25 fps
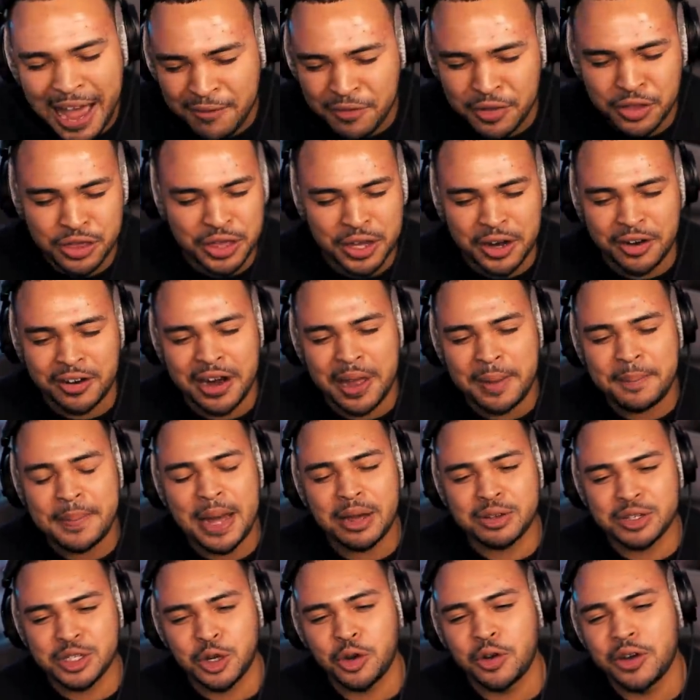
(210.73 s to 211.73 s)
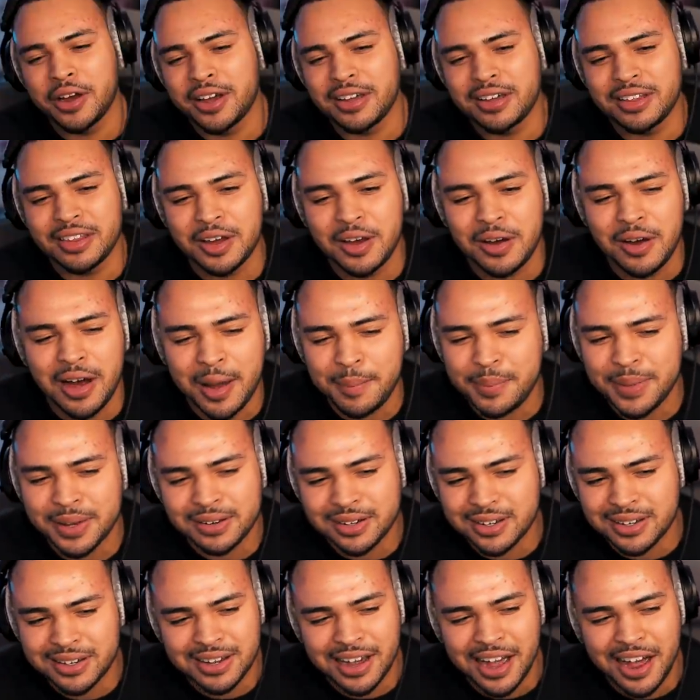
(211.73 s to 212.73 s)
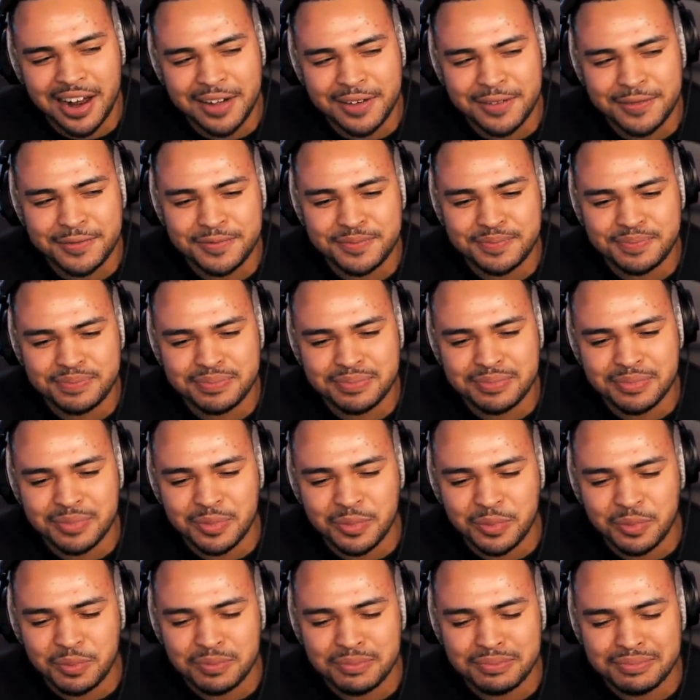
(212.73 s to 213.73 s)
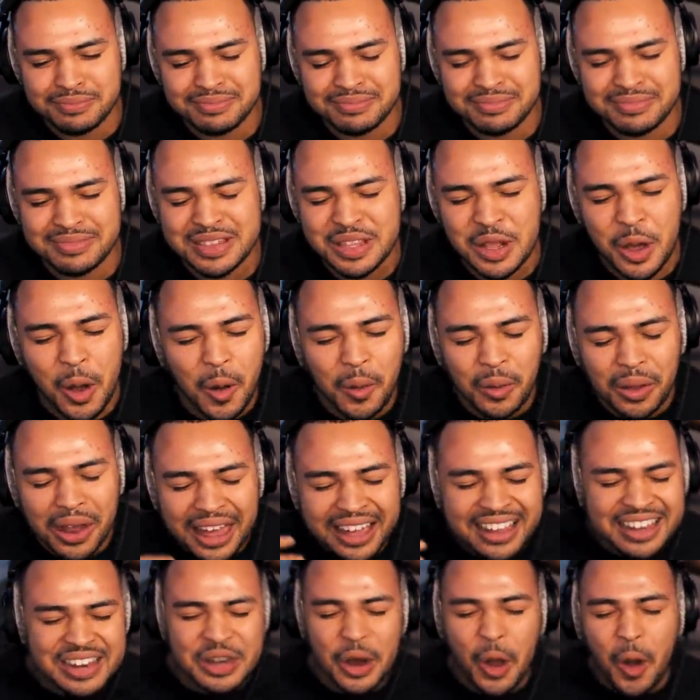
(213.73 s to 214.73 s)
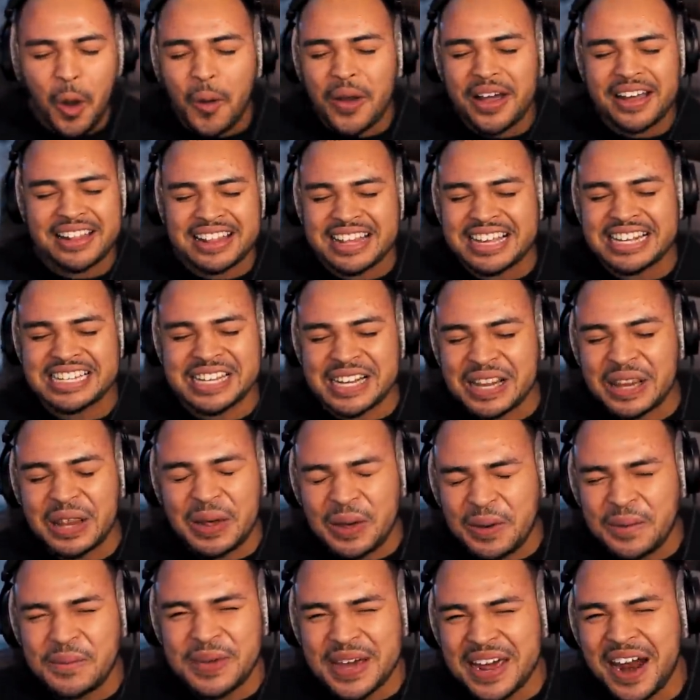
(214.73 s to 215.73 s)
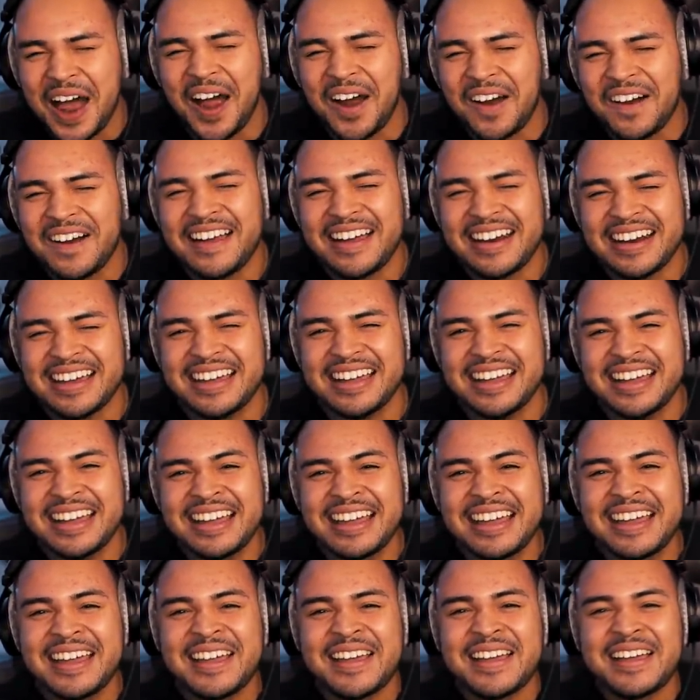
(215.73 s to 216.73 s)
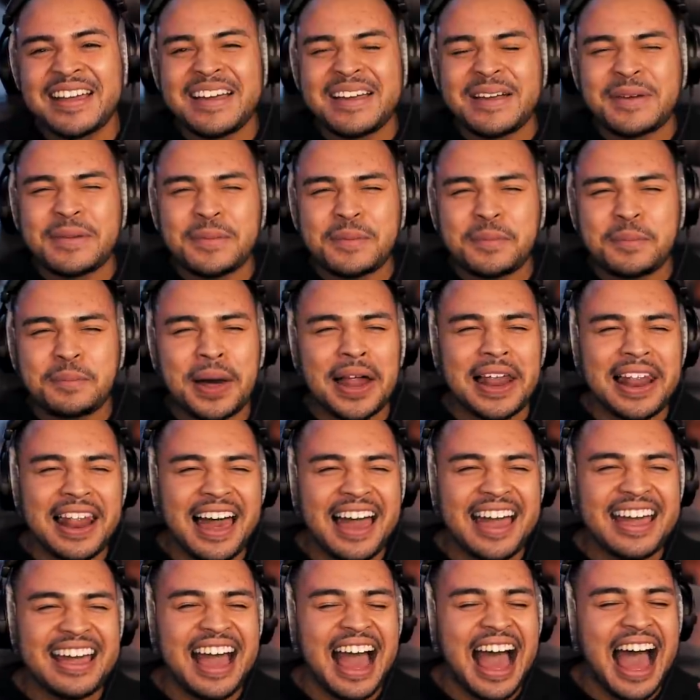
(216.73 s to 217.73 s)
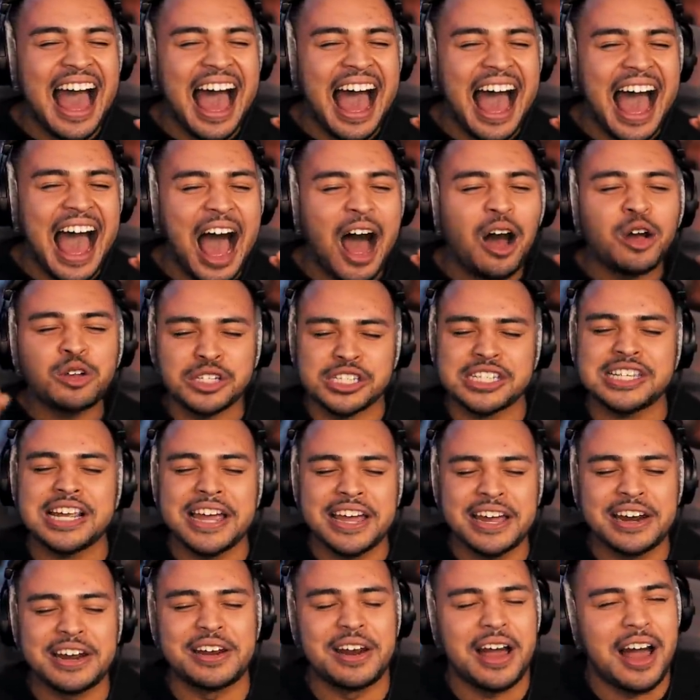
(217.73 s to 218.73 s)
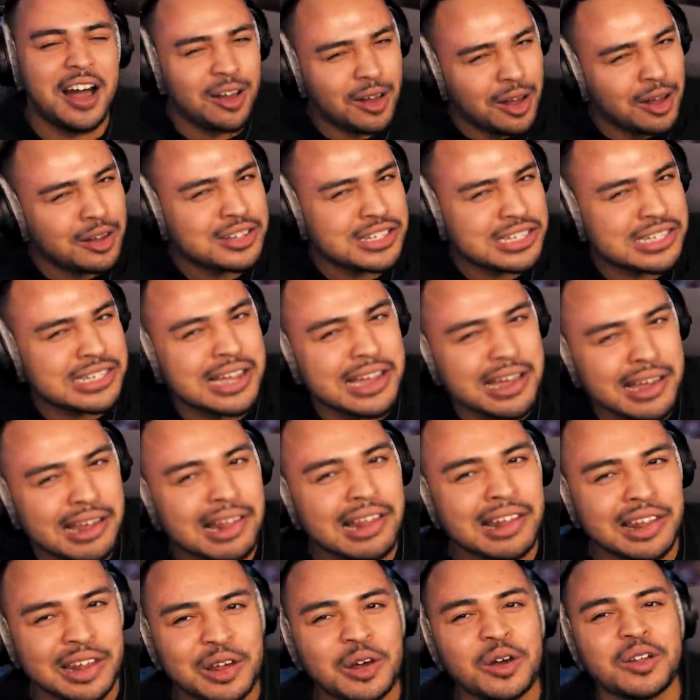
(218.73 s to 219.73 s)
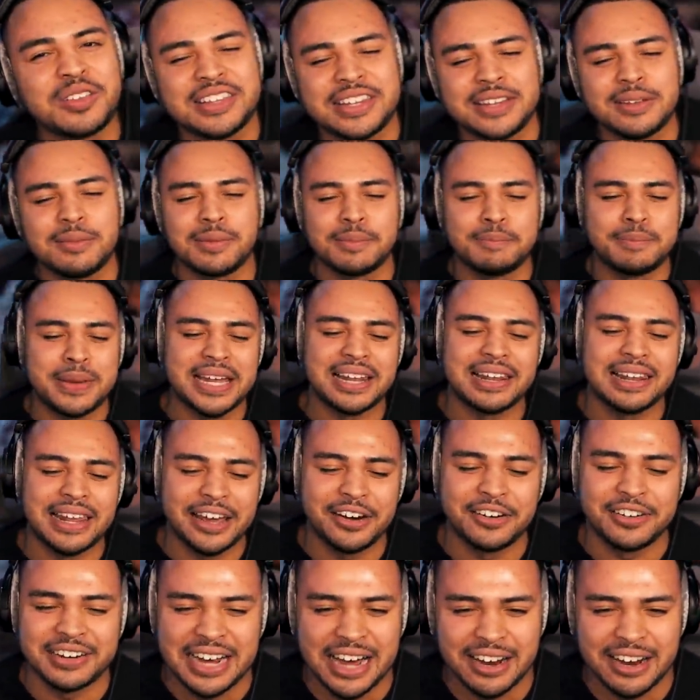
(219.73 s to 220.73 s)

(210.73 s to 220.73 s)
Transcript: have a theory about Toya, though. I've been kind of, no, like, knowing this a little bit already. But, like, I'll say it in, I'll, I'll say it a little bit later